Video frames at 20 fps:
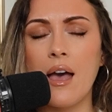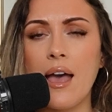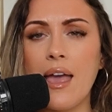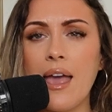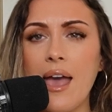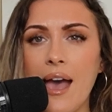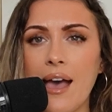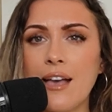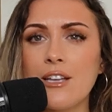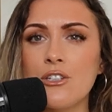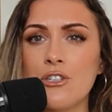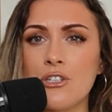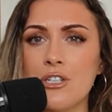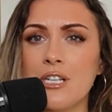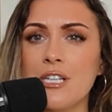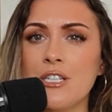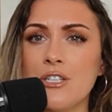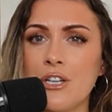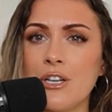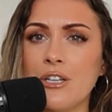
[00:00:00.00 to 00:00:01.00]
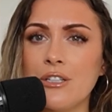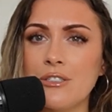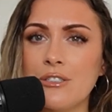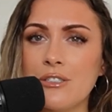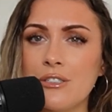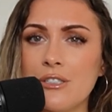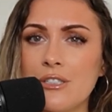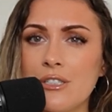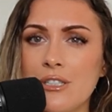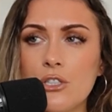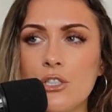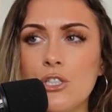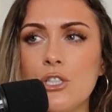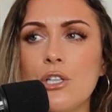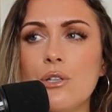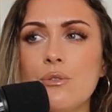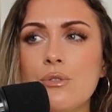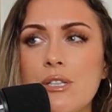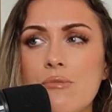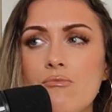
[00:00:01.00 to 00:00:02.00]
I actually don't. Do you
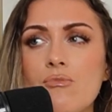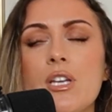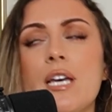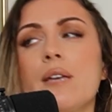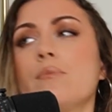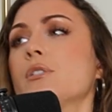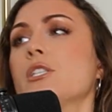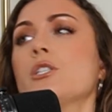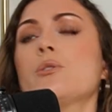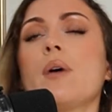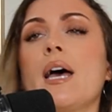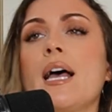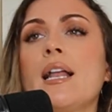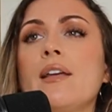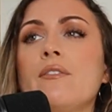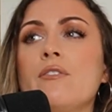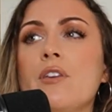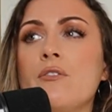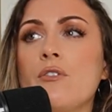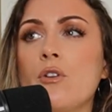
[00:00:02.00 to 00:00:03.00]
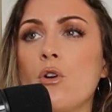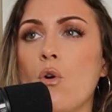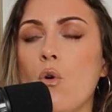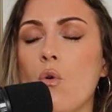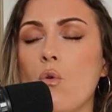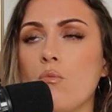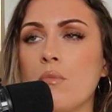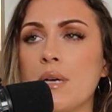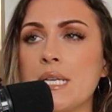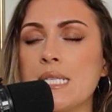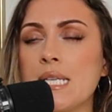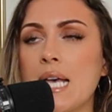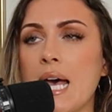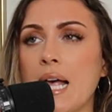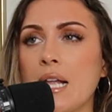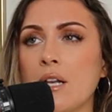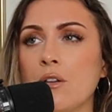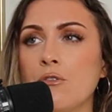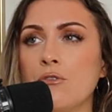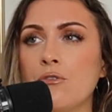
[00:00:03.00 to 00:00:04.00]
know, sometimes as well, I've even caught
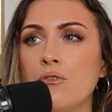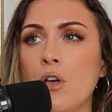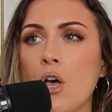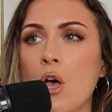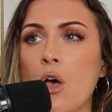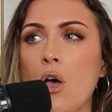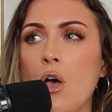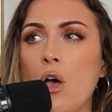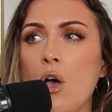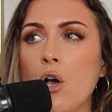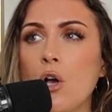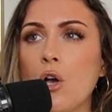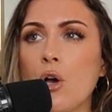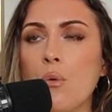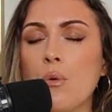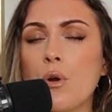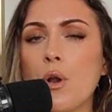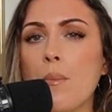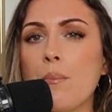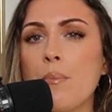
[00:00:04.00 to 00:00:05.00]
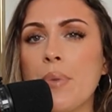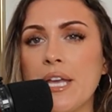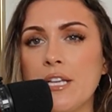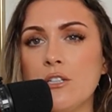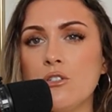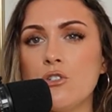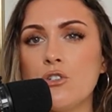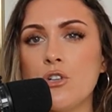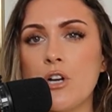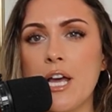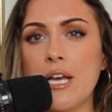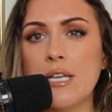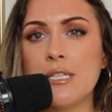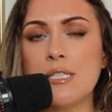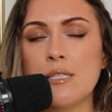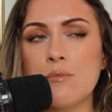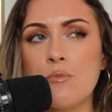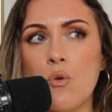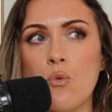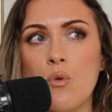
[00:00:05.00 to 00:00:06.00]
myself going on
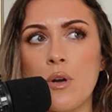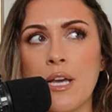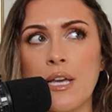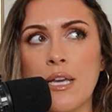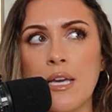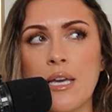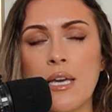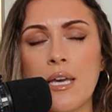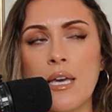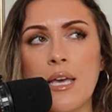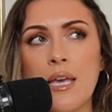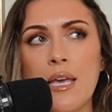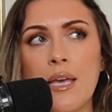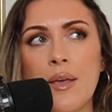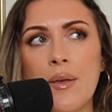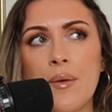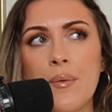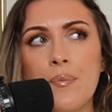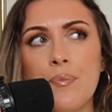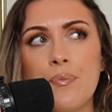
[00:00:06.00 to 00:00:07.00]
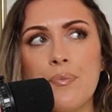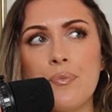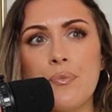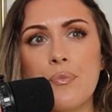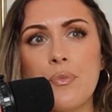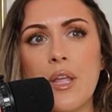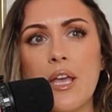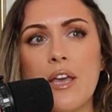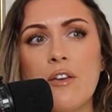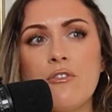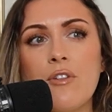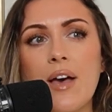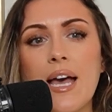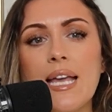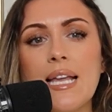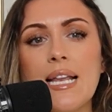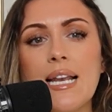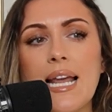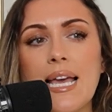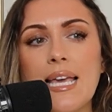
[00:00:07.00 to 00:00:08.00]
Pinterest more. Like, if
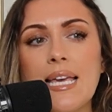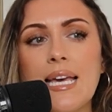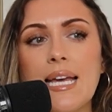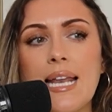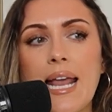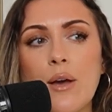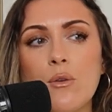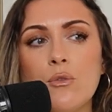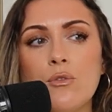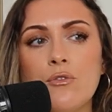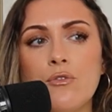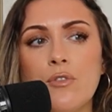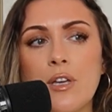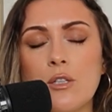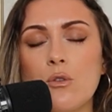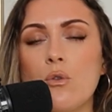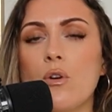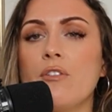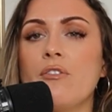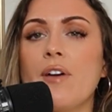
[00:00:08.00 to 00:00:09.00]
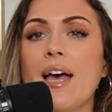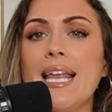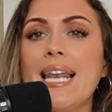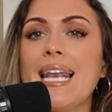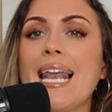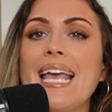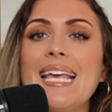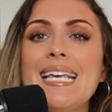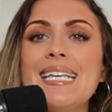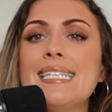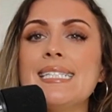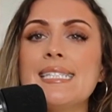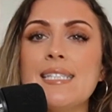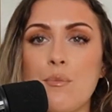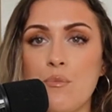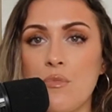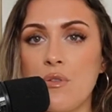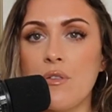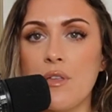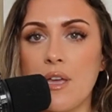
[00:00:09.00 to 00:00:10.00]
I like an outfit or if I like
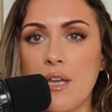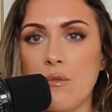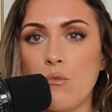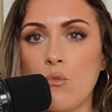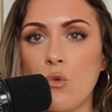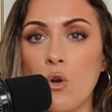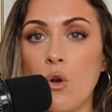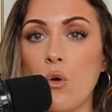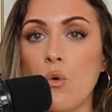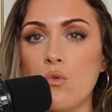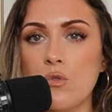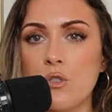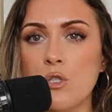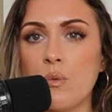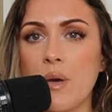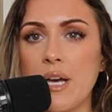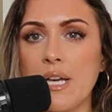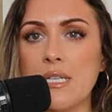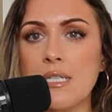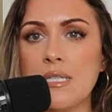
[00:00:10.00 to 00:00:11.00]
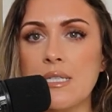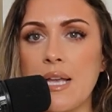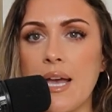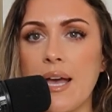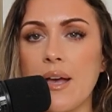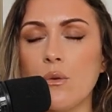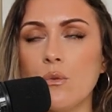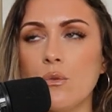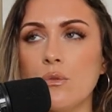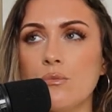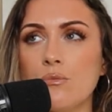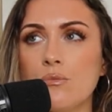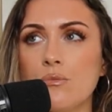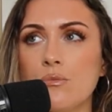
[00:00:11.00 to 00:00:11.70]
something clothes-wise now,